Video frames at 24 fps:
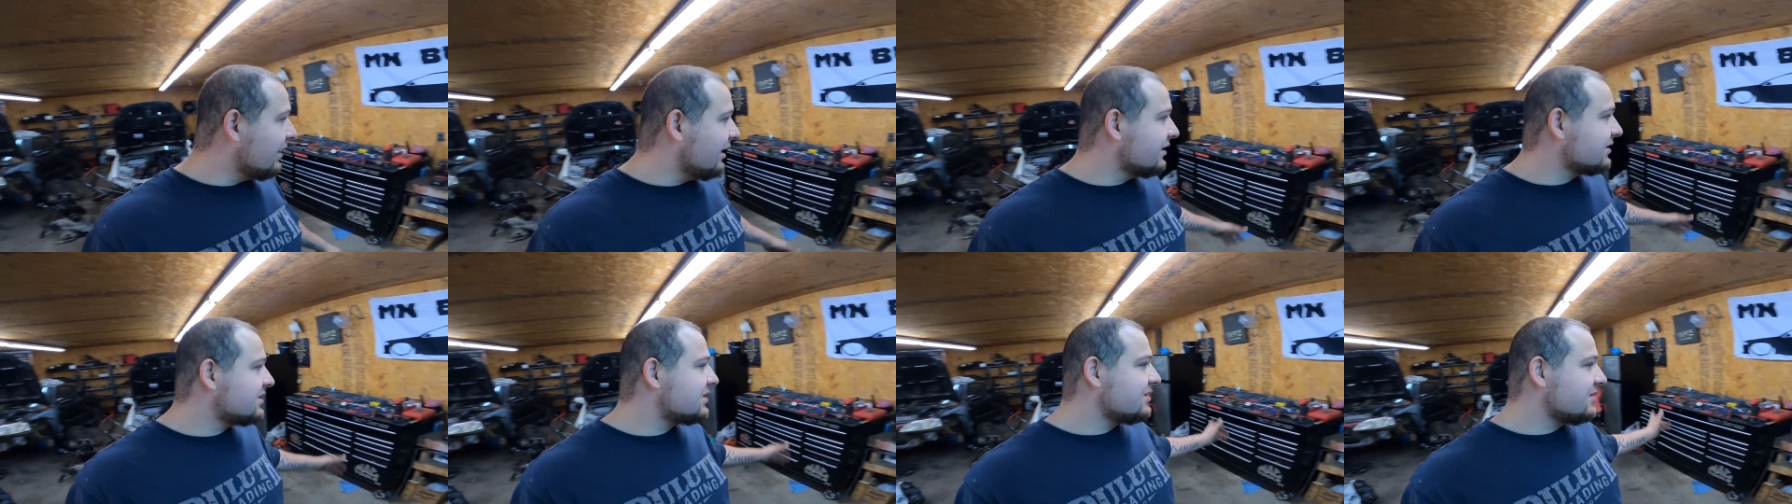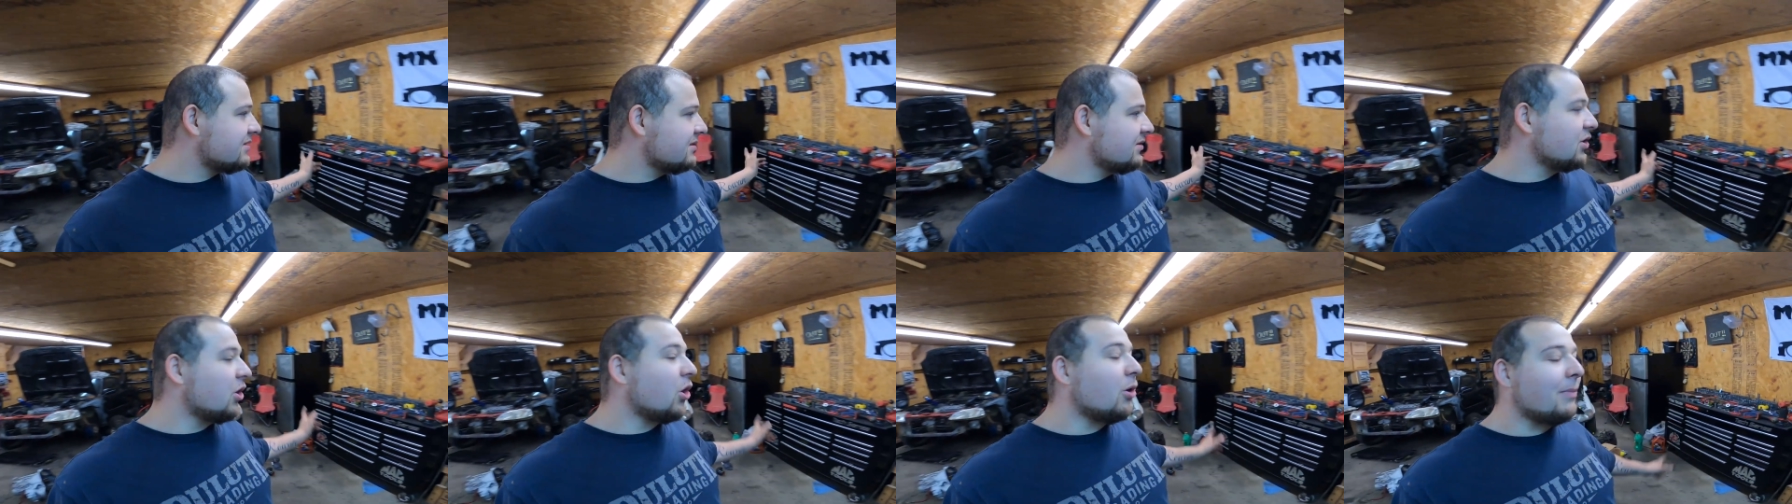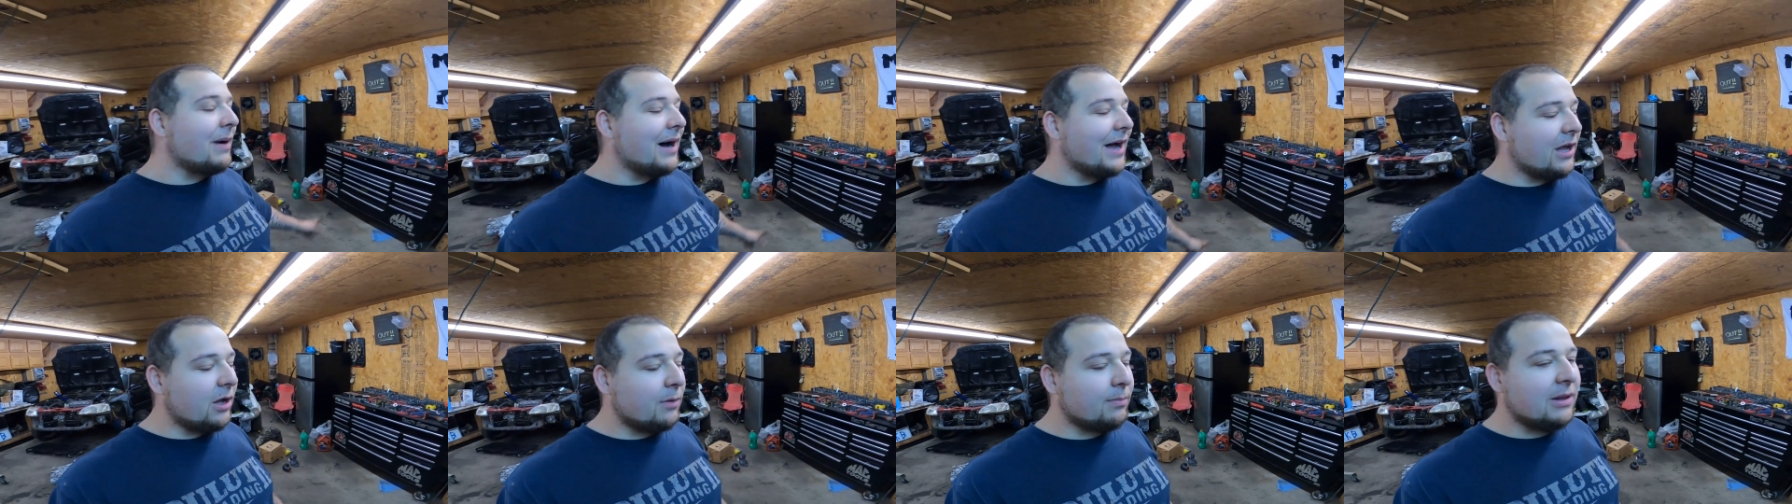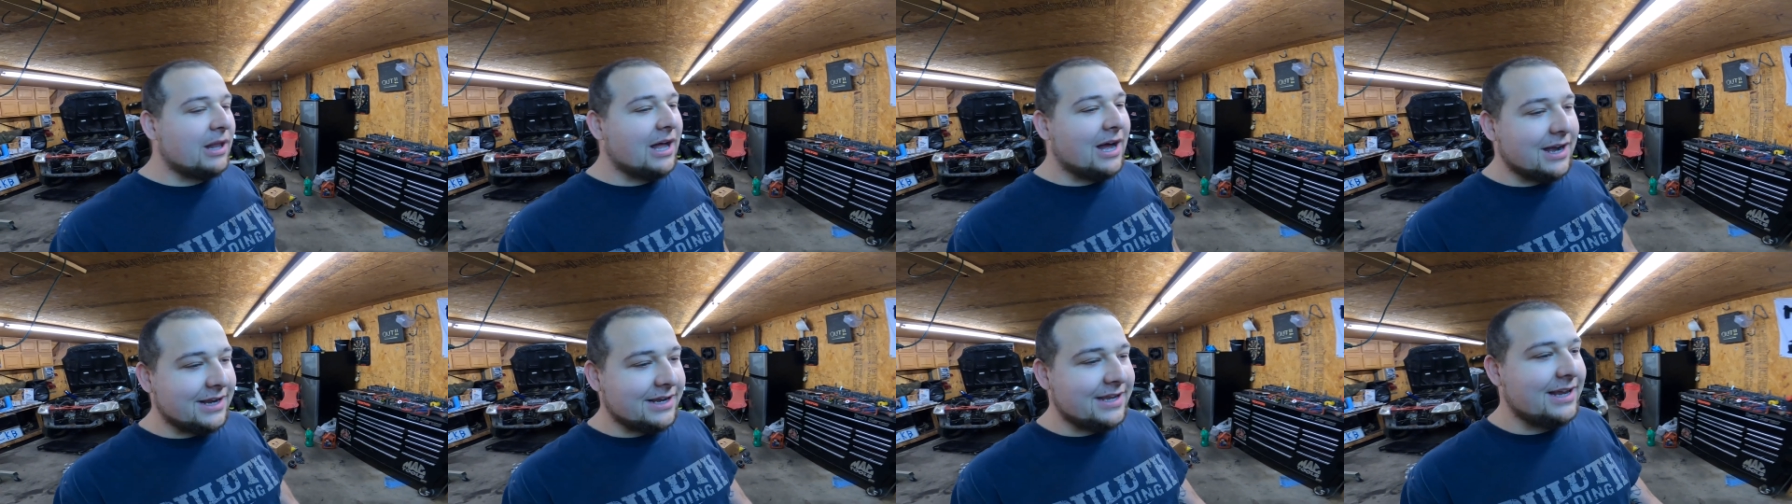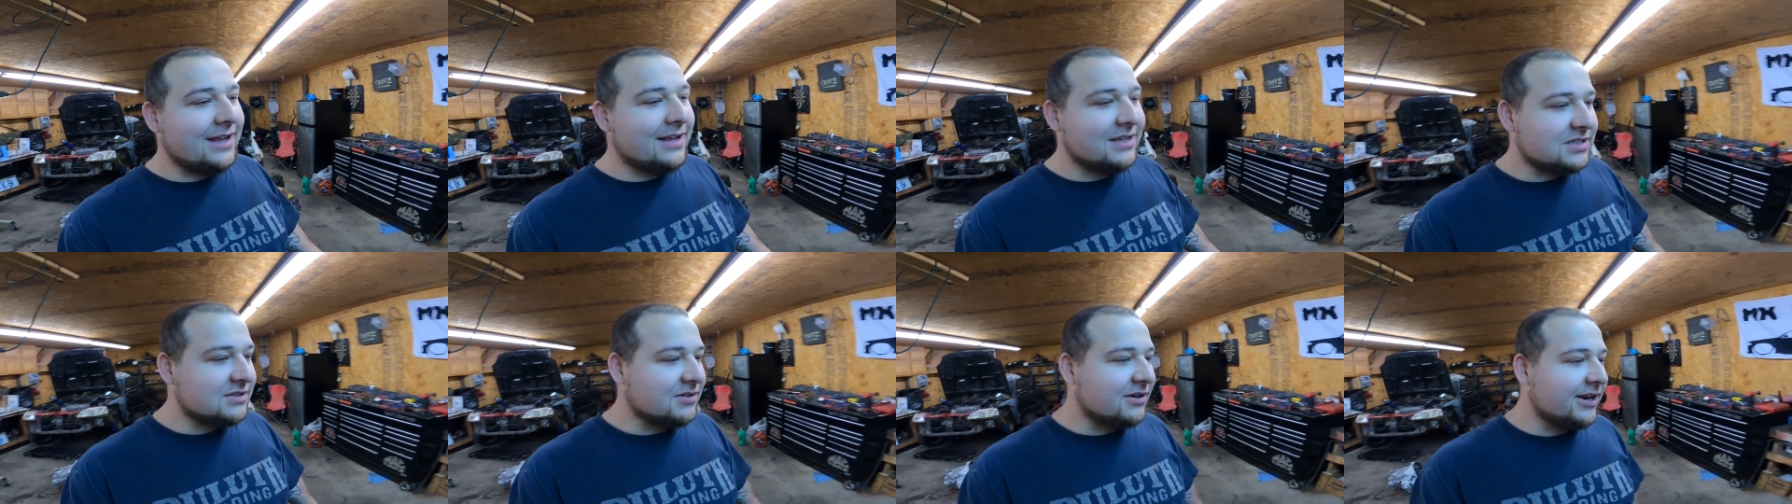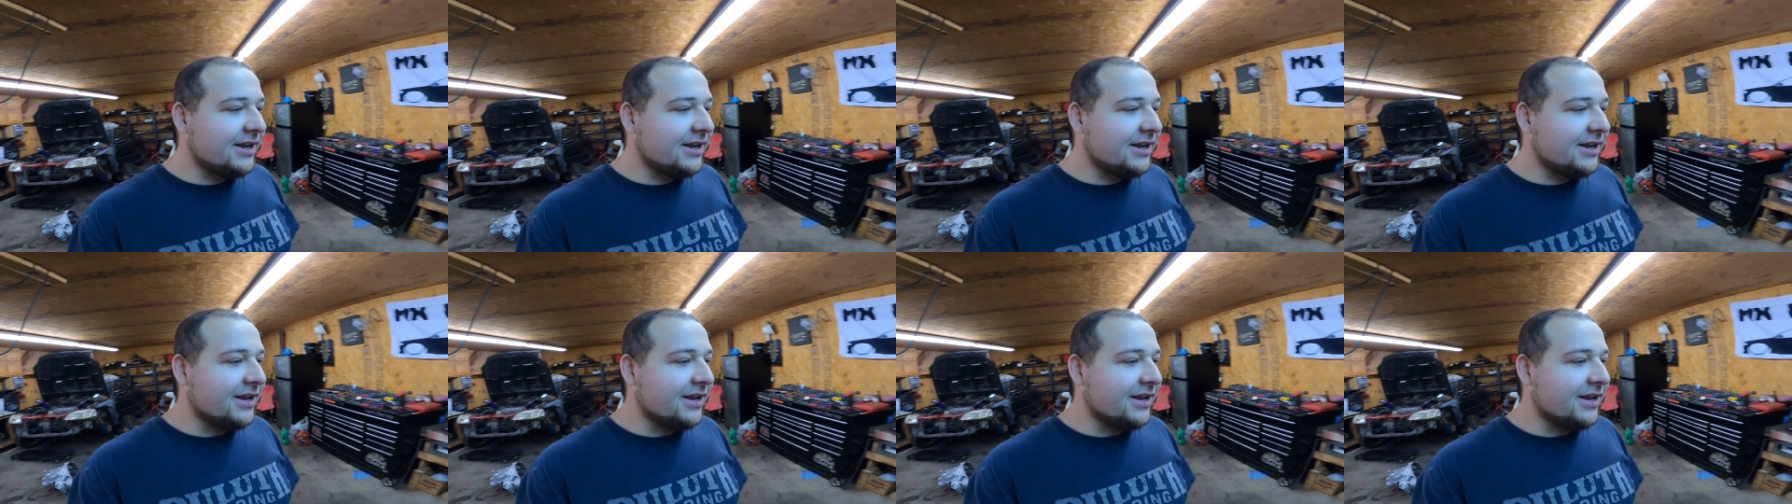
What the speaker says: Well, it's no mile block, yeah, that's